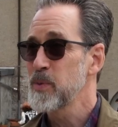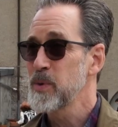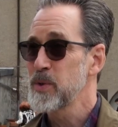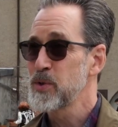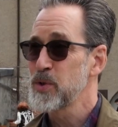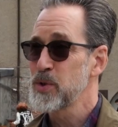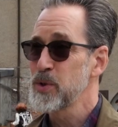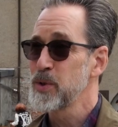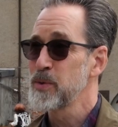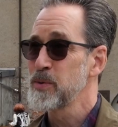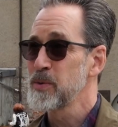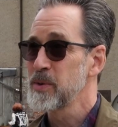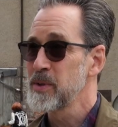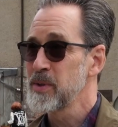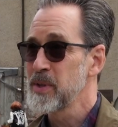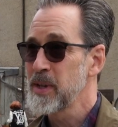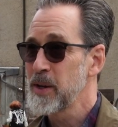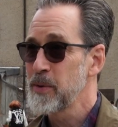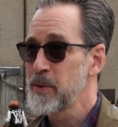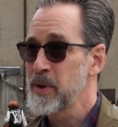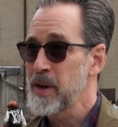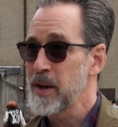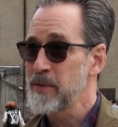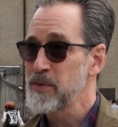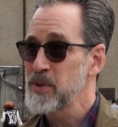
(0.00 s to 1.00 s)
with children. They
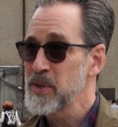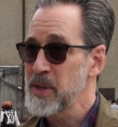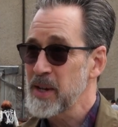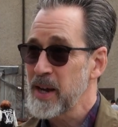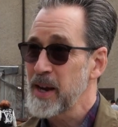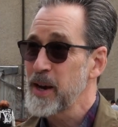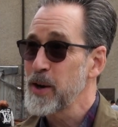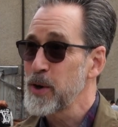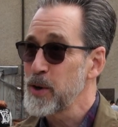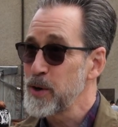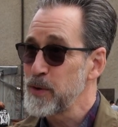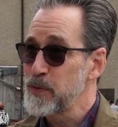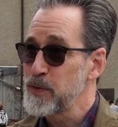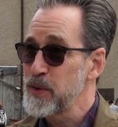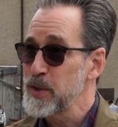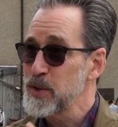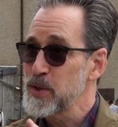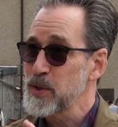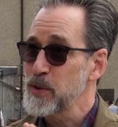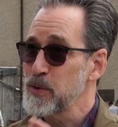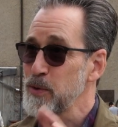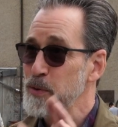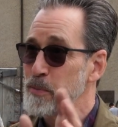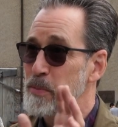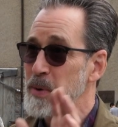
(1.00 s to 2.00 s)
would have to carry
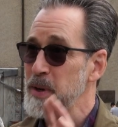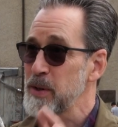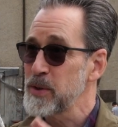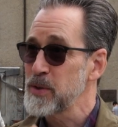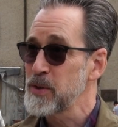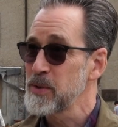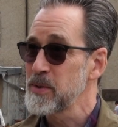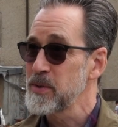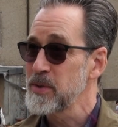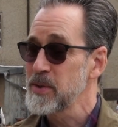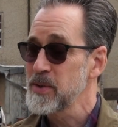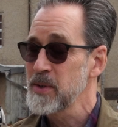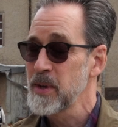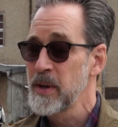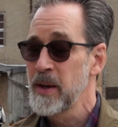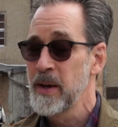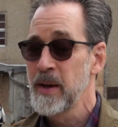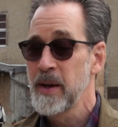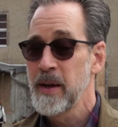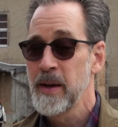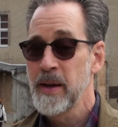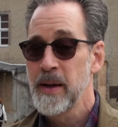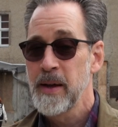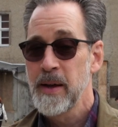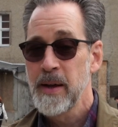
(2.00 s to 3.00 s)
physical pictures.
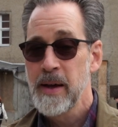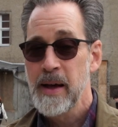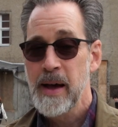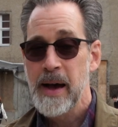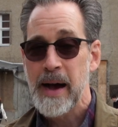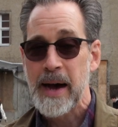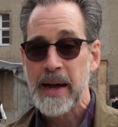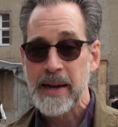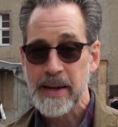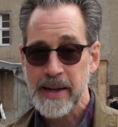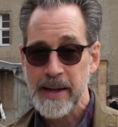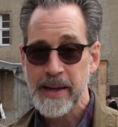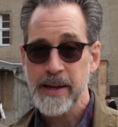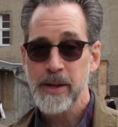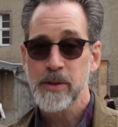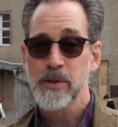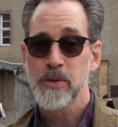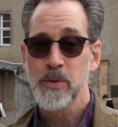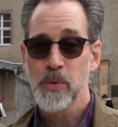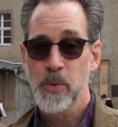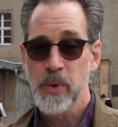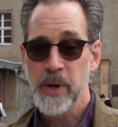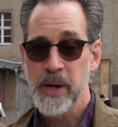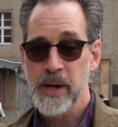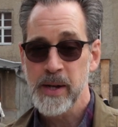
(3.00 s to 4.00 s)
I like
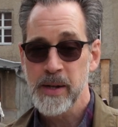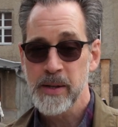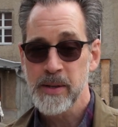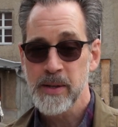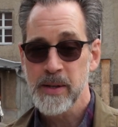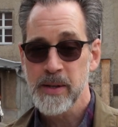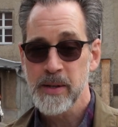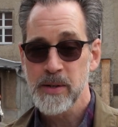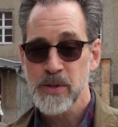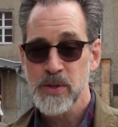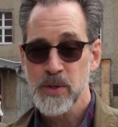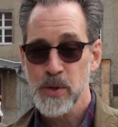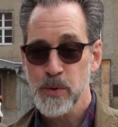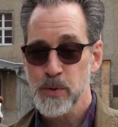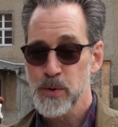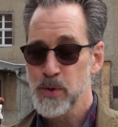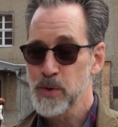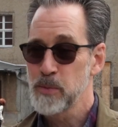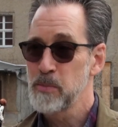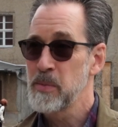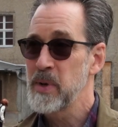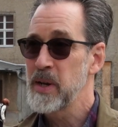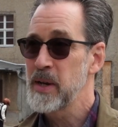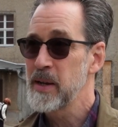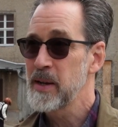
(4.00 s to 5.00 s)
the way that social
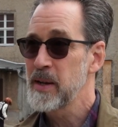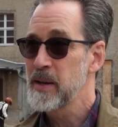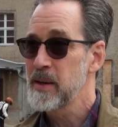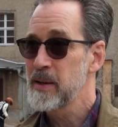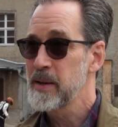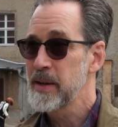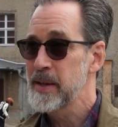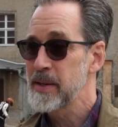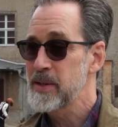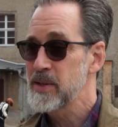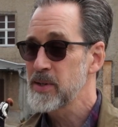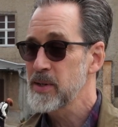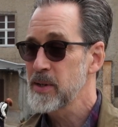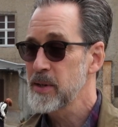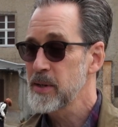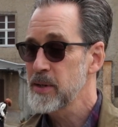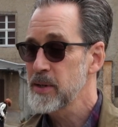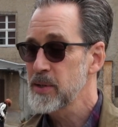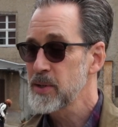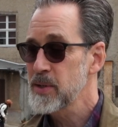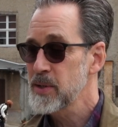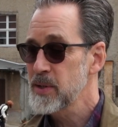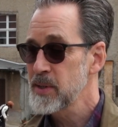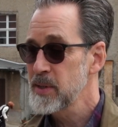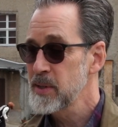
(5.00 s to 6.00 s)
media lets
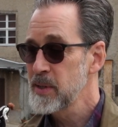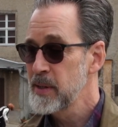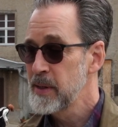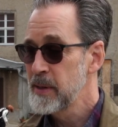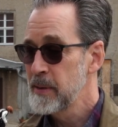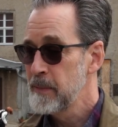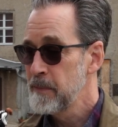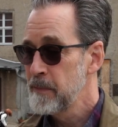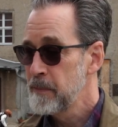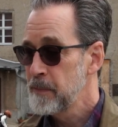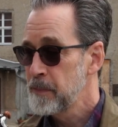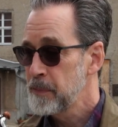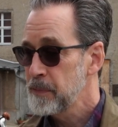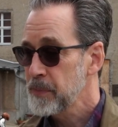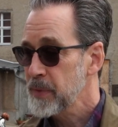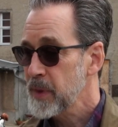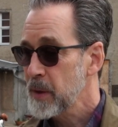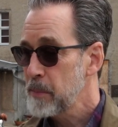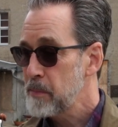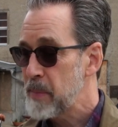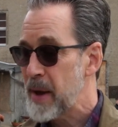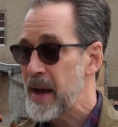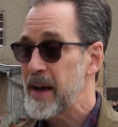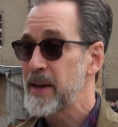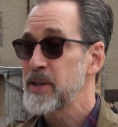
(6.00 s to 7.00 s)
us
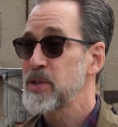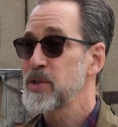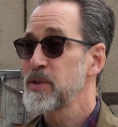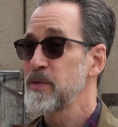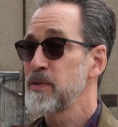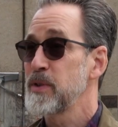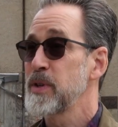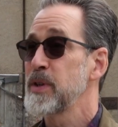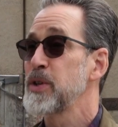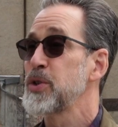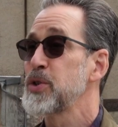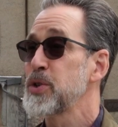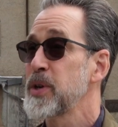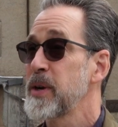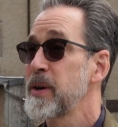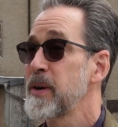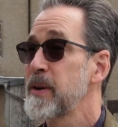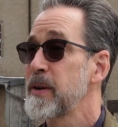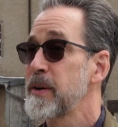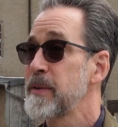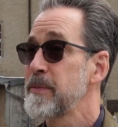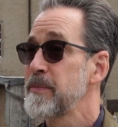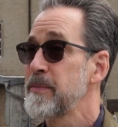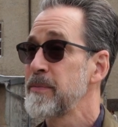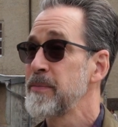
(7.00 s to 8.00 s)
passively
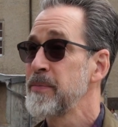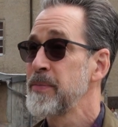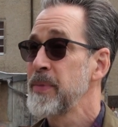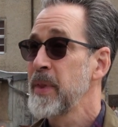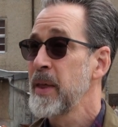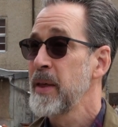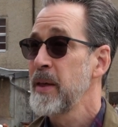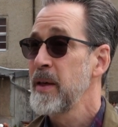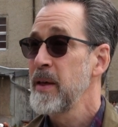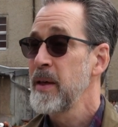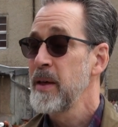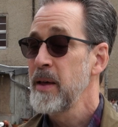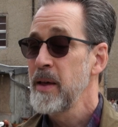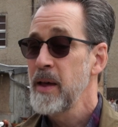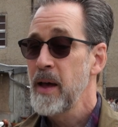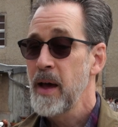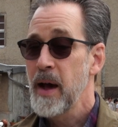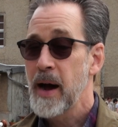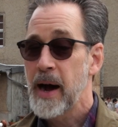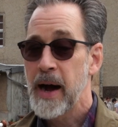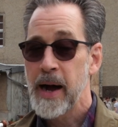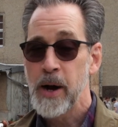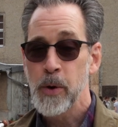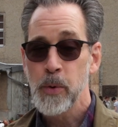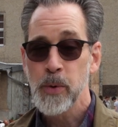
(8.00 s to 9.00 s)
share.
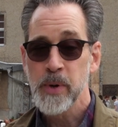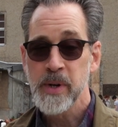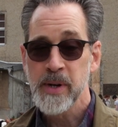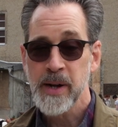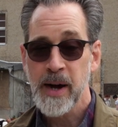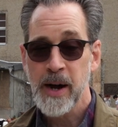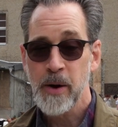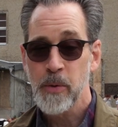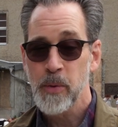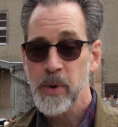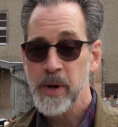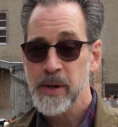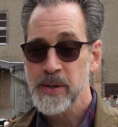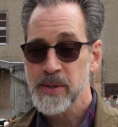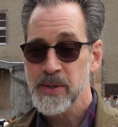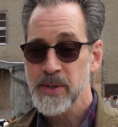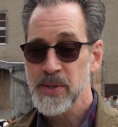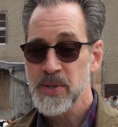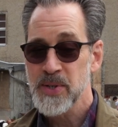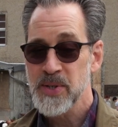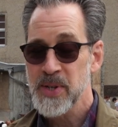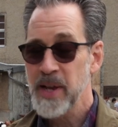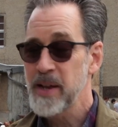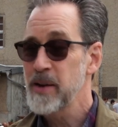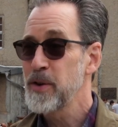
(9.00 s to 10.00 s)
I would not want to
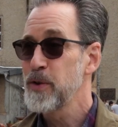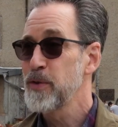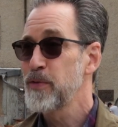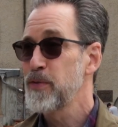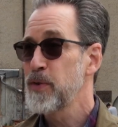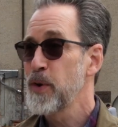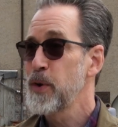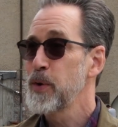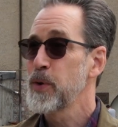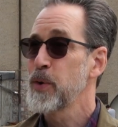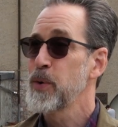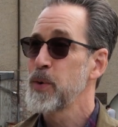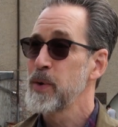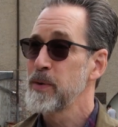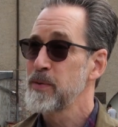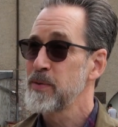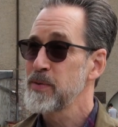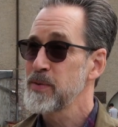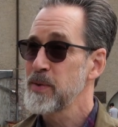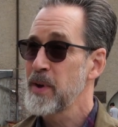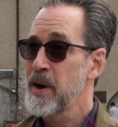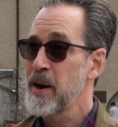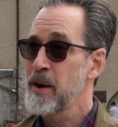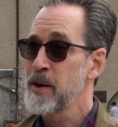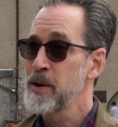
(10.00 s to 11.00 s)
send a photo of
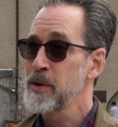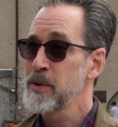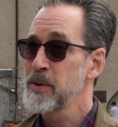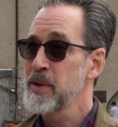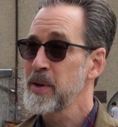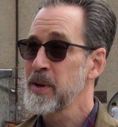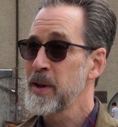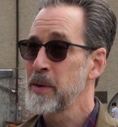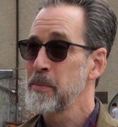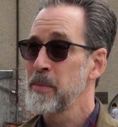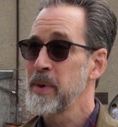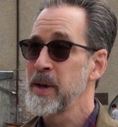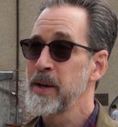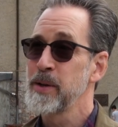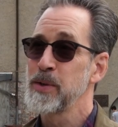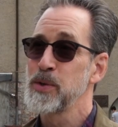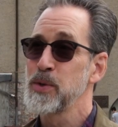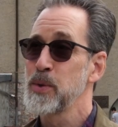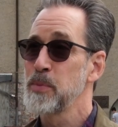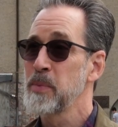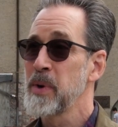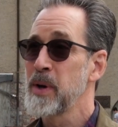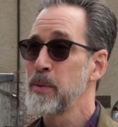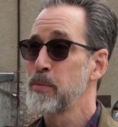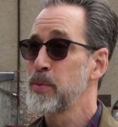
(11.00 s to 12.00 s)
art that I made
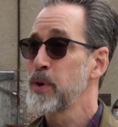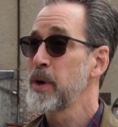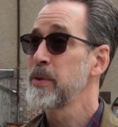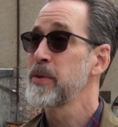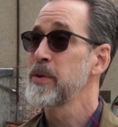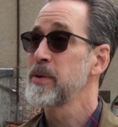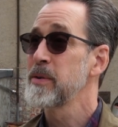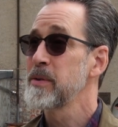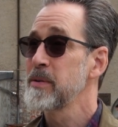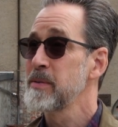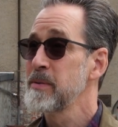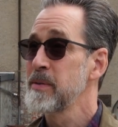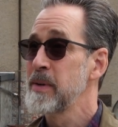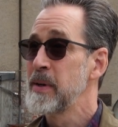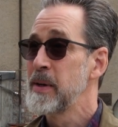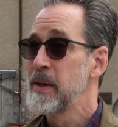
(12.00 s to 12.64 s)
to my brother